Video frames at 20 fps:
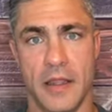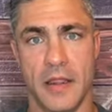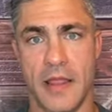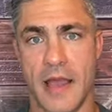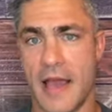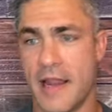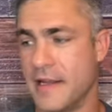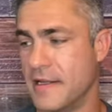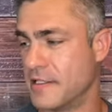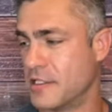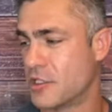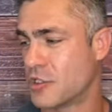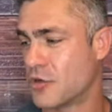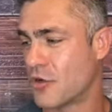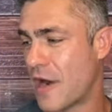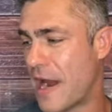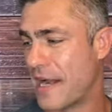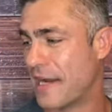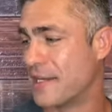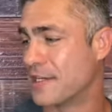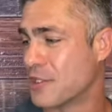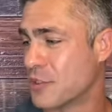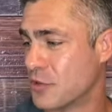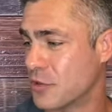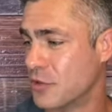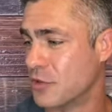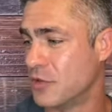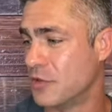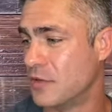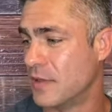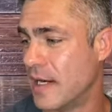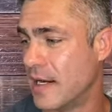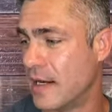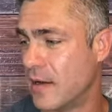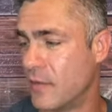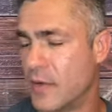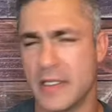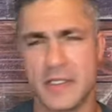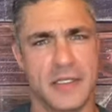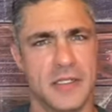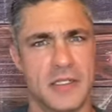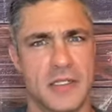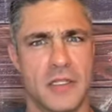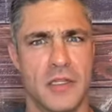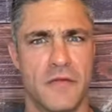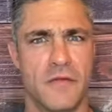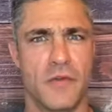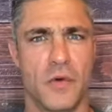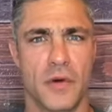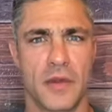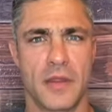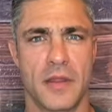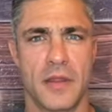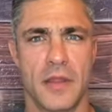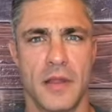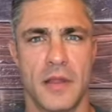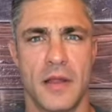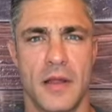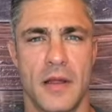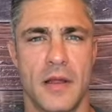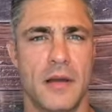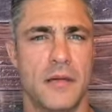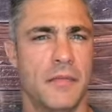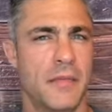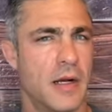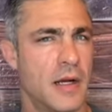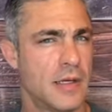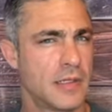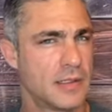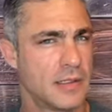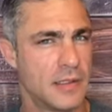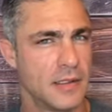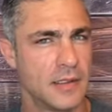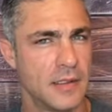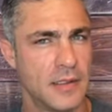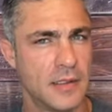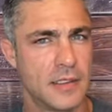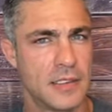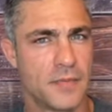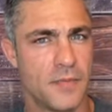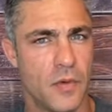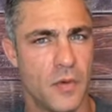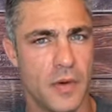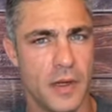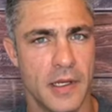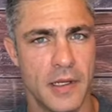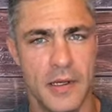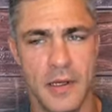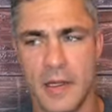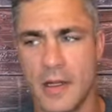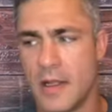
That is tried and true. Uh, what is this, the fourth unboxing at this point?